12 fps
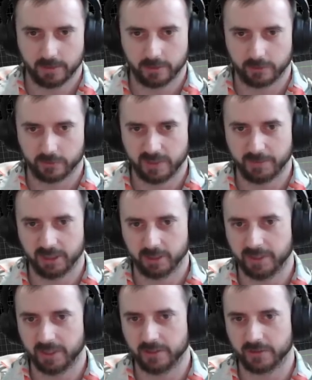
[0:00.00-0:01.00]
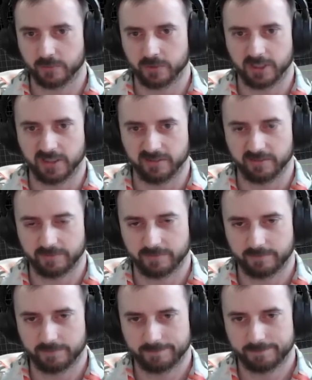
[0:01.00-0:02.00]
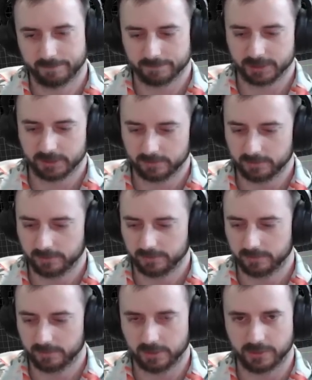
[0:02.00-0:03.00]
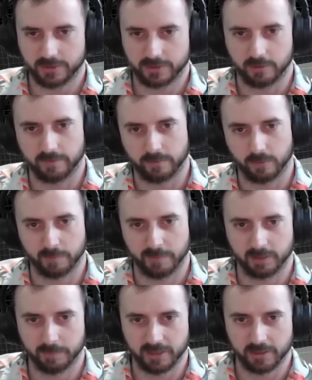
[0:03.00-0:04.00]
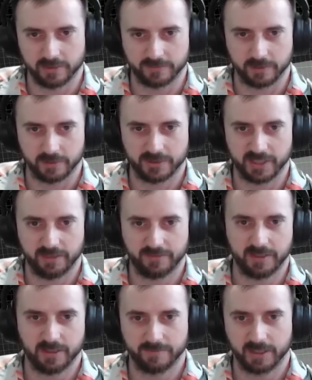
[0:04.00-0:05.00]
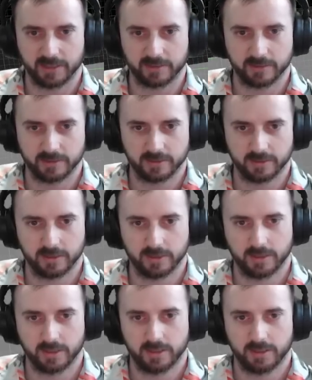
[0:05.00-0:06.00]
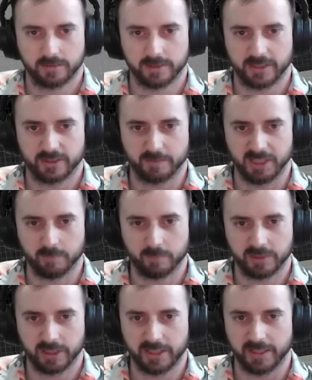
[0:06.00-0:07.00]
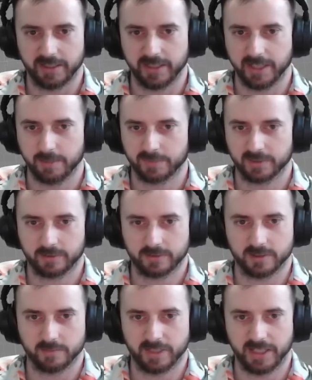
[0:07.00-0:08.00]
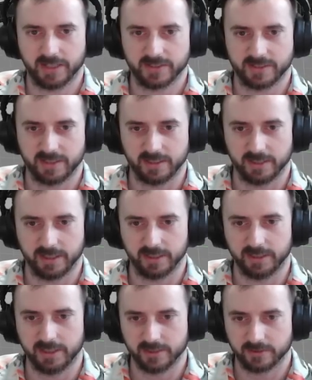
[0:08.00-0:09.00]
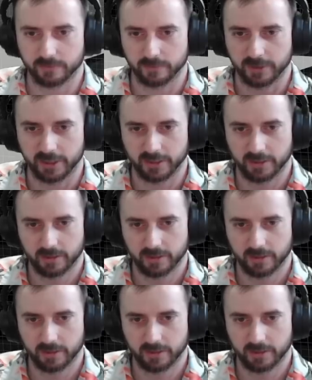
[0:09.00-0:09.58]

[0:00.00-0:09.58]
3 millimeters. We'll give, let's just go 4 millimeters for safety factor. That should be plenty of gap to pass the LEDs through here.